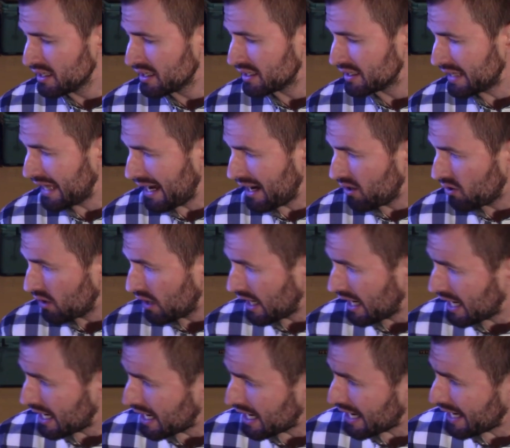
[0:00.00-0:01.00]
Now,
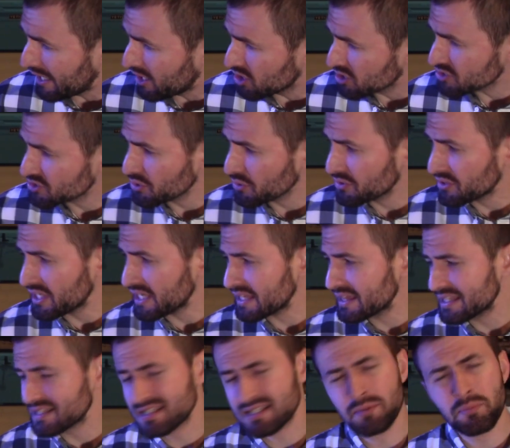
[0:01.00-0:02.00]
uh, I also think
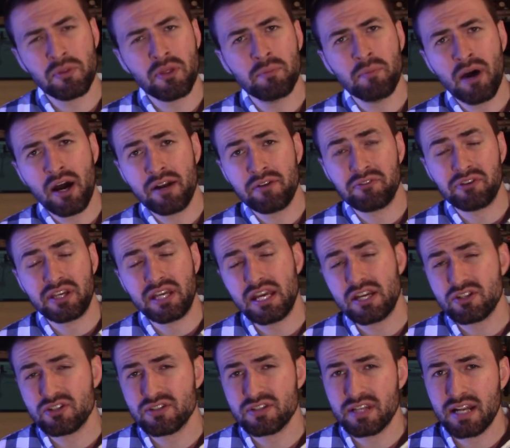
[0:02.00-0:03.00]
that some of the
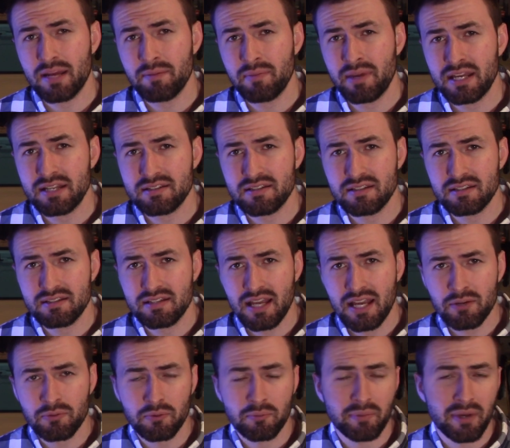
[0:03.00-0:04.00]
modifications that I made to the
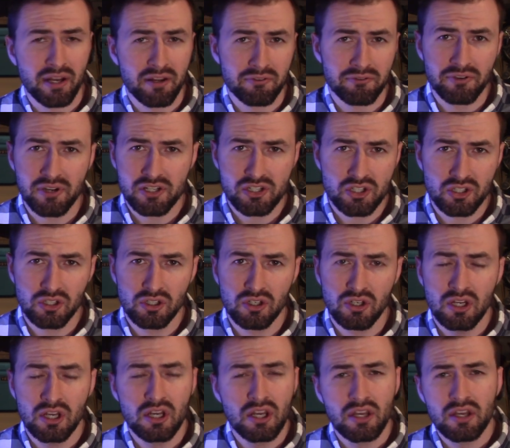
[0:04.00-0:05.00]
tank were
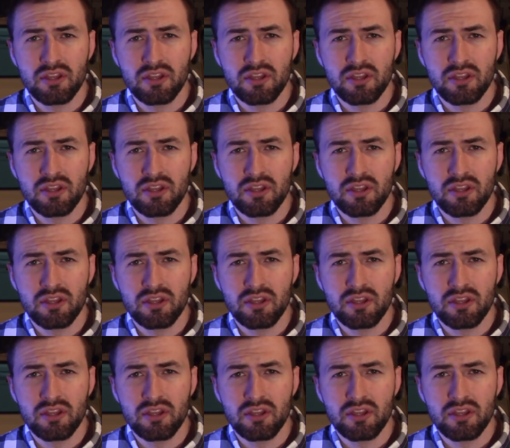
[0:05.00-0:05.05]
beneficial.